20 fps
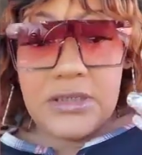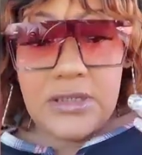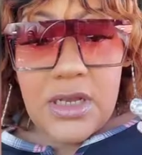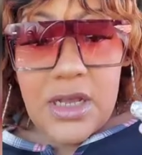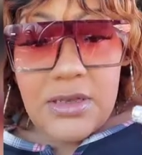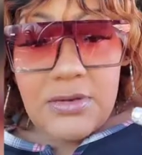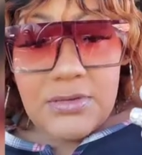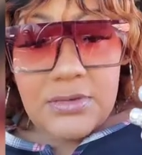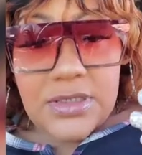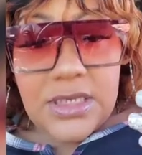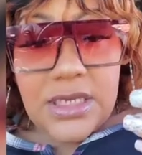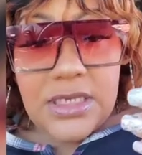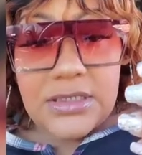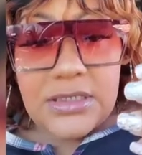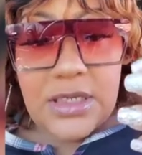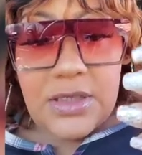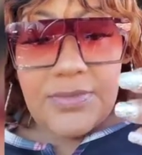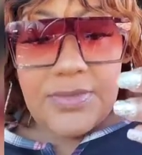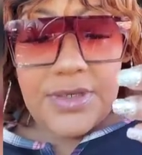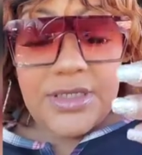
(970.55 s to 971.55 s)
Y'all can't
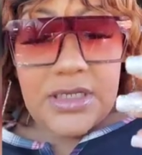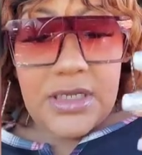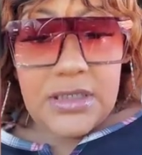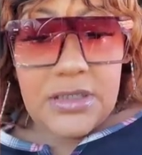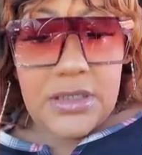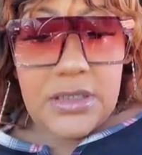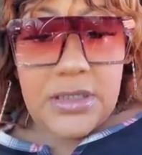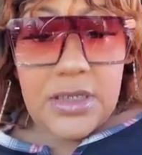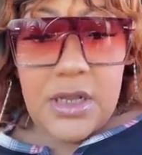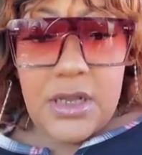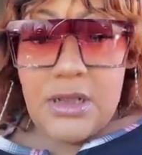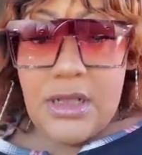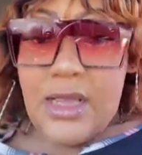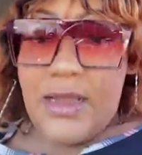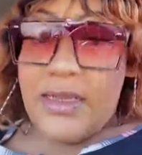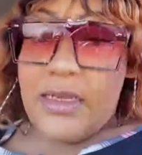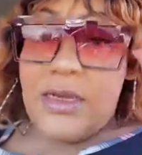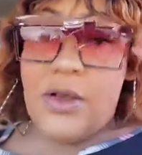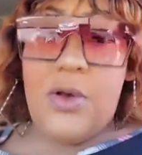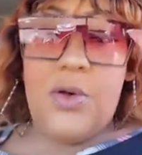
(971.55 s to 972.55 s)
tell me nothing, y'all. I
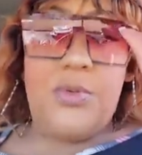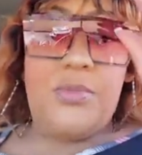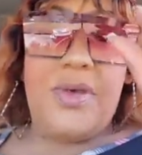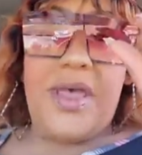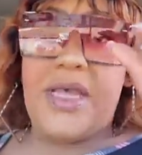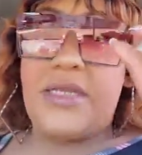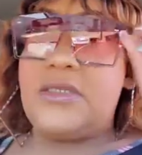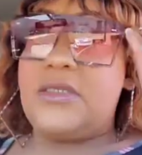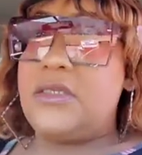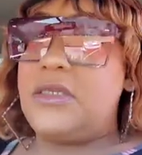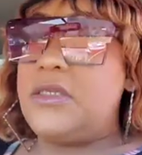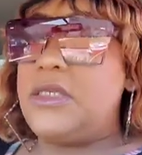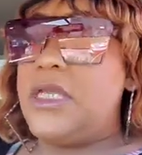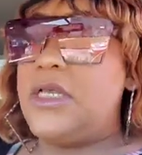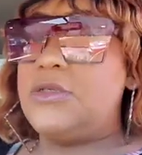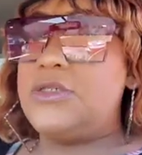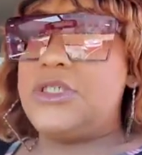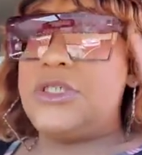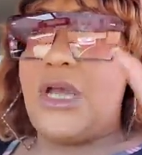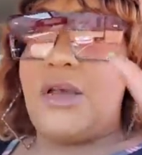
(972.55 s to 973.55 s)
ain't going back to the
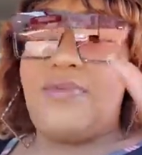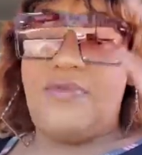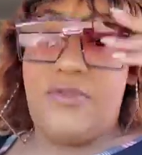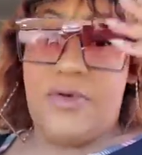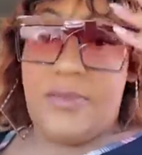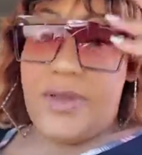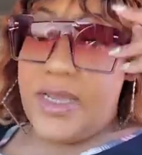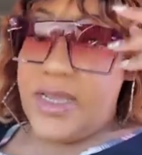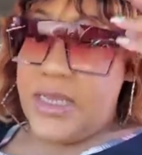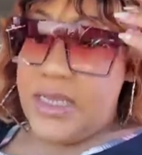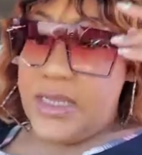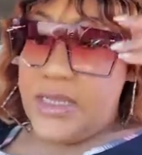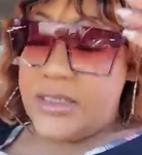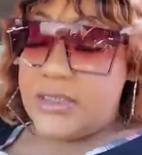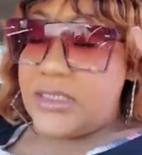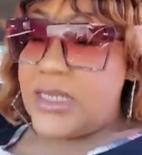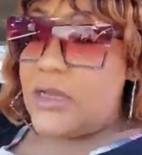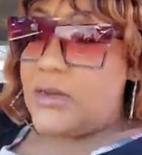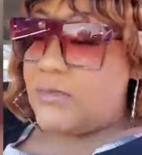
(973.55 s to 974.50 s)
nail shop for my hands.